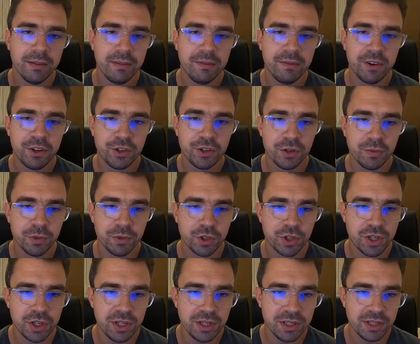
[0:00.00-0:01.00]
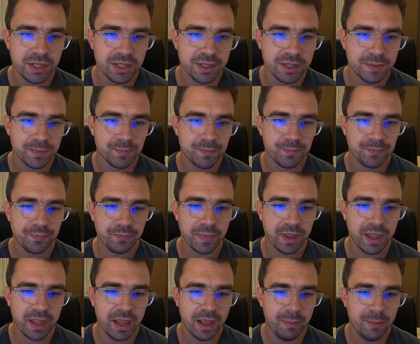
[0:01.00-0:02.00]
virtual machines,
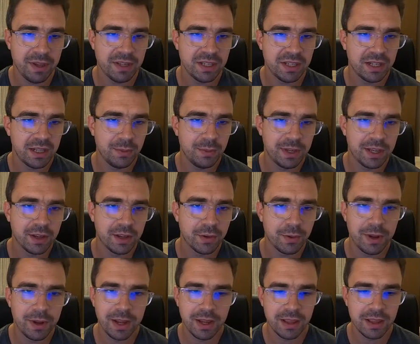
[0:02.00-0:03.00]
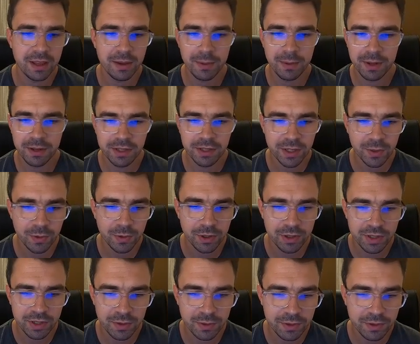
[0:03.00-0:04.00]
and basically we can create them and so on
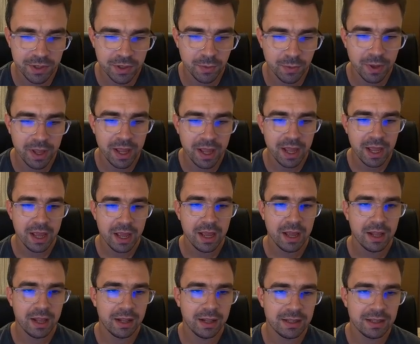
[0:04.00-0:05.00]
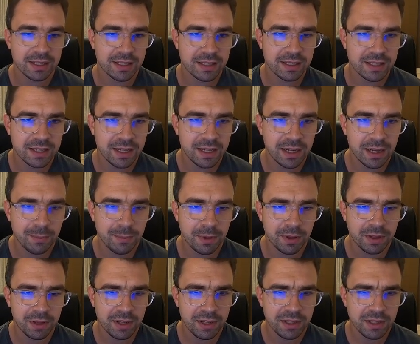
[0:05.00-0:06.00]
and so on. So let's see a couple
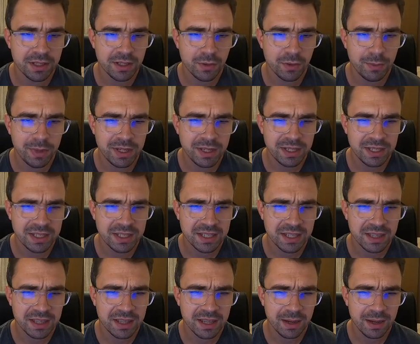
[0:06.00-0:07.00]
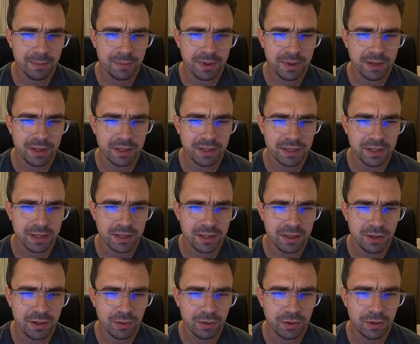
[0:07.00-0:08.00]
of things. So basic setup is
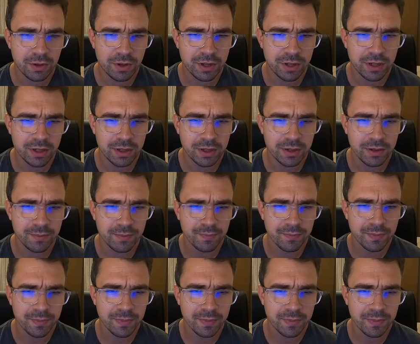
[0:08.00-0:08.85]
in your